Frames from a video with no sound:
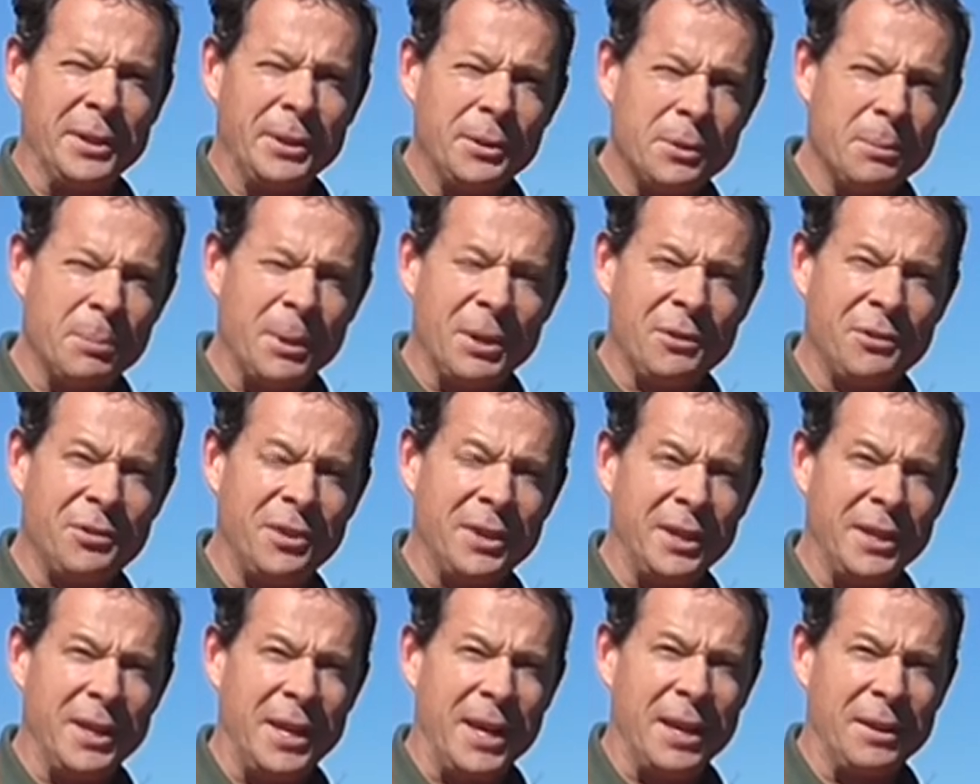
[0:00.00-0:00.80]
a little bit
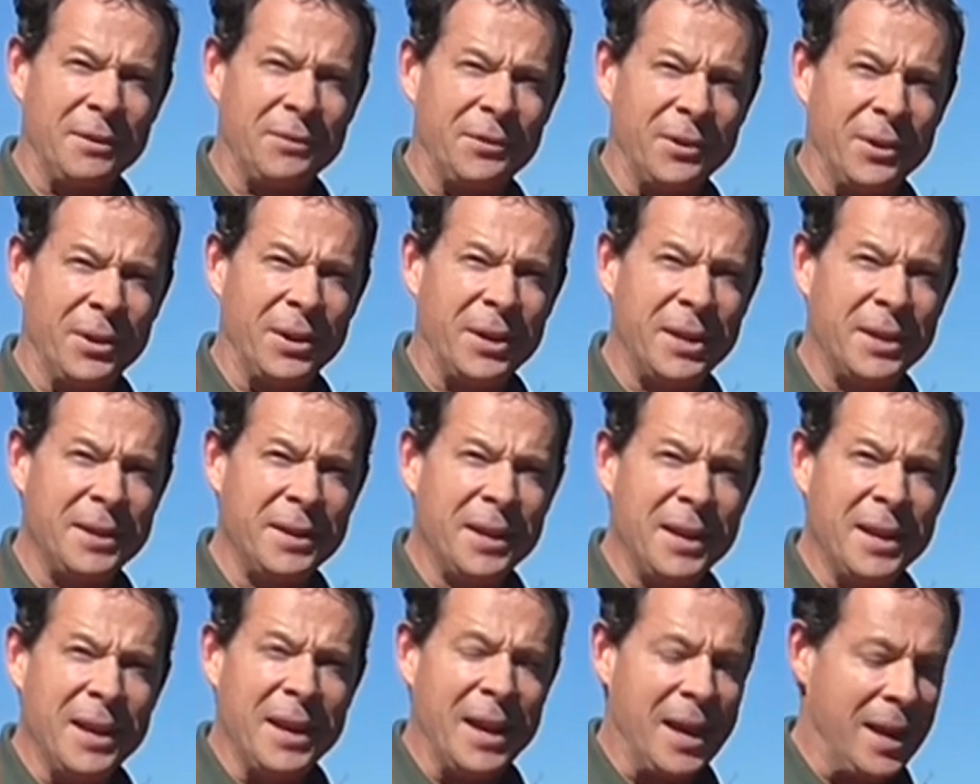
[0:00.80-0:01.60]
chilly outside
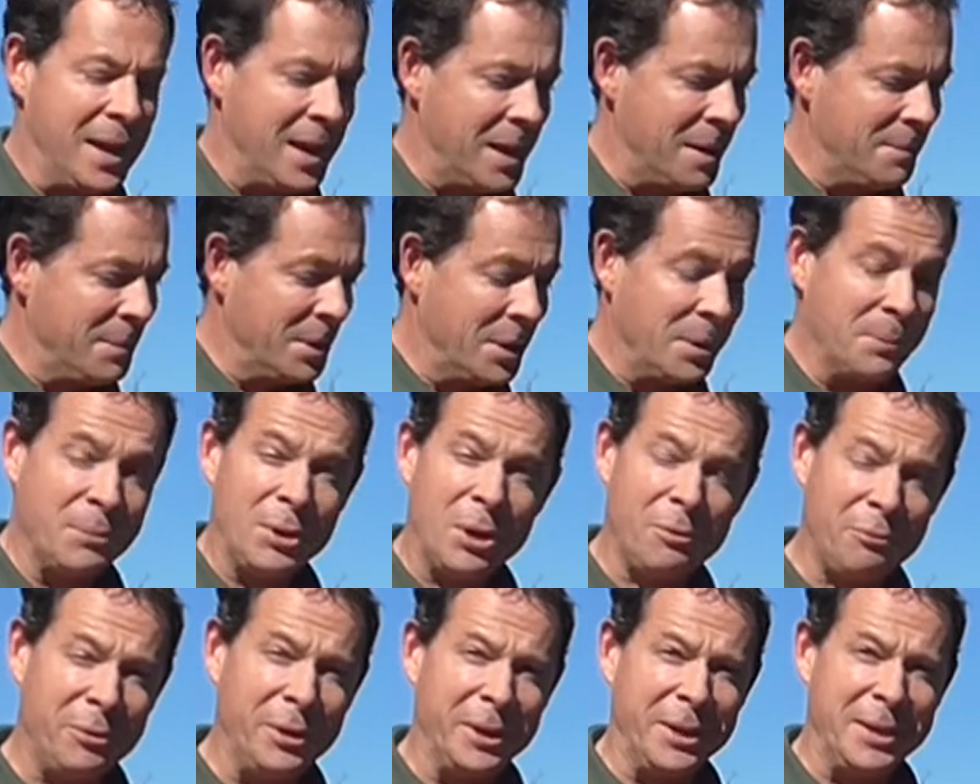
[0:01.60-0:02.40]
um, and I'm
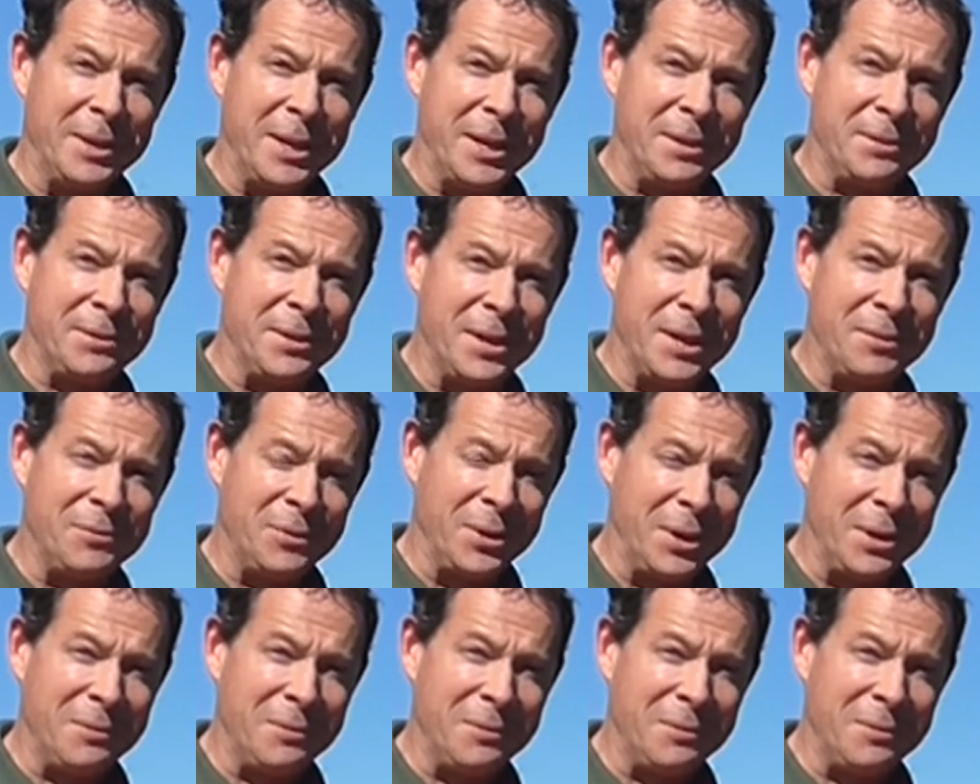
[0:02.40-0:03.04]
not really that tough,